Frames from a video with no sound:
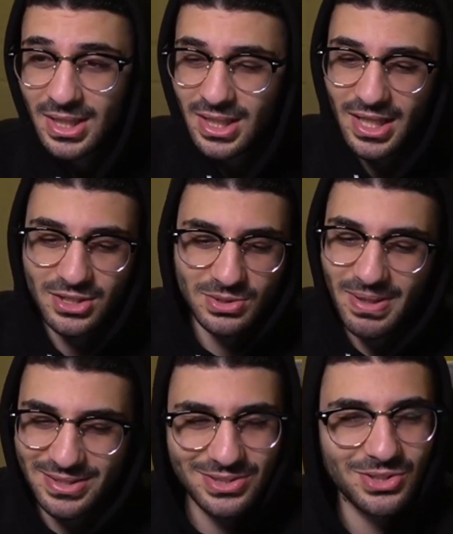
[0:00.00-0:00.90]
It just
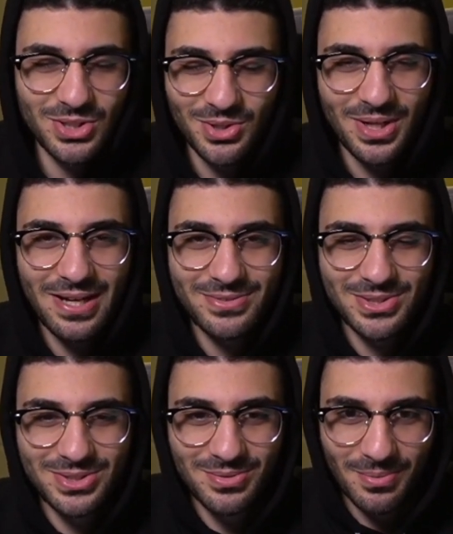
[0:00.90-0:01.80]
makes it so you don't have to
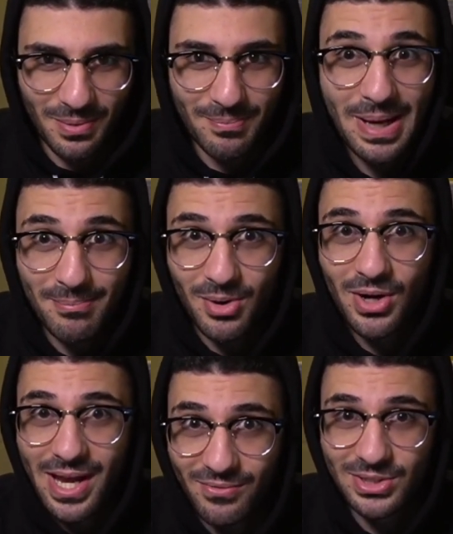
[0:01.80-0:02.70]
remember
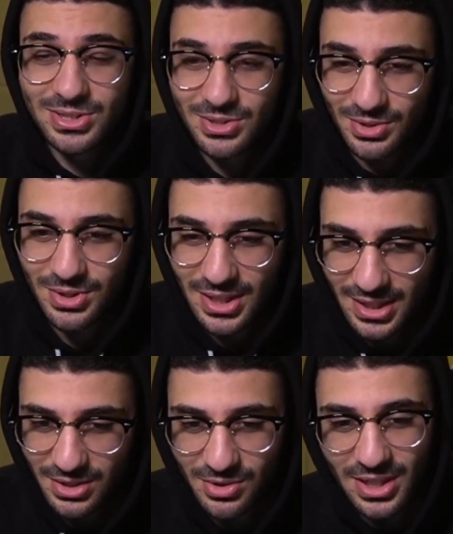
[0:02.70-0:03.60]
every single thing,
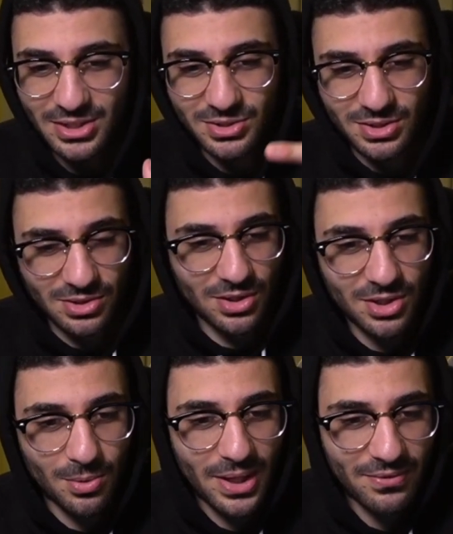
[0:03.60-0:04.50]
and you can actually look
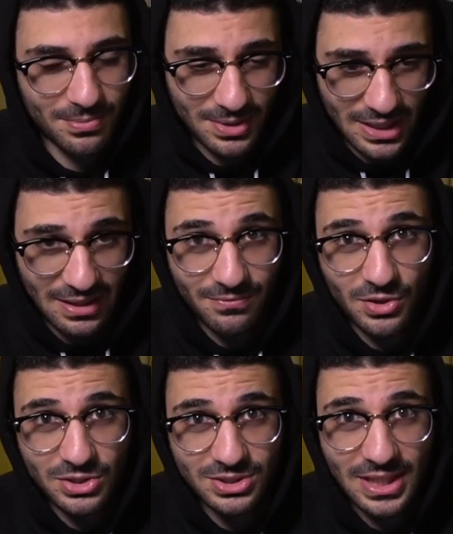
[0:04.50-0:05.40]
away from the game for
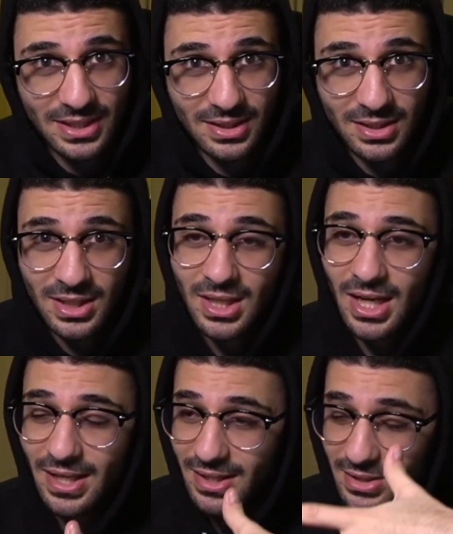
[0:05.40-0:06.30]
a second
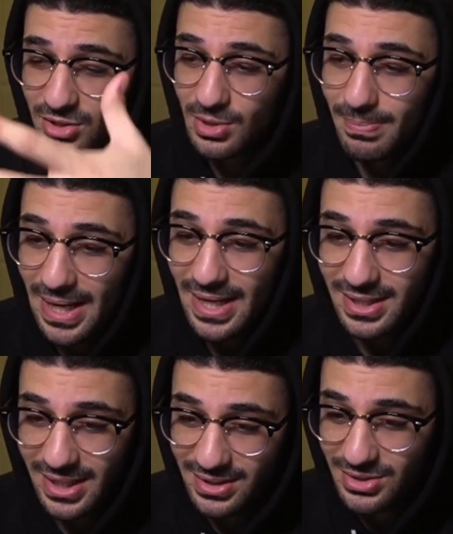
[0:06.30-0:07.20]
and then look back
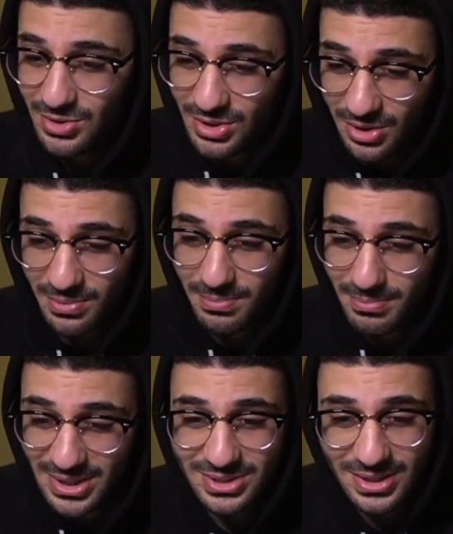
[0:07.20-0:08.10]
and you don't
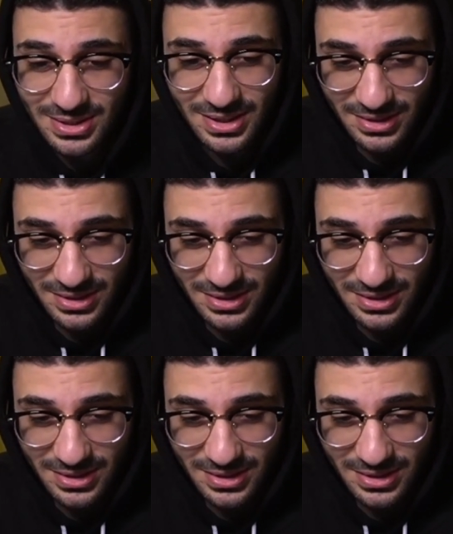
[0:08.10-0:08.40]
miss anything.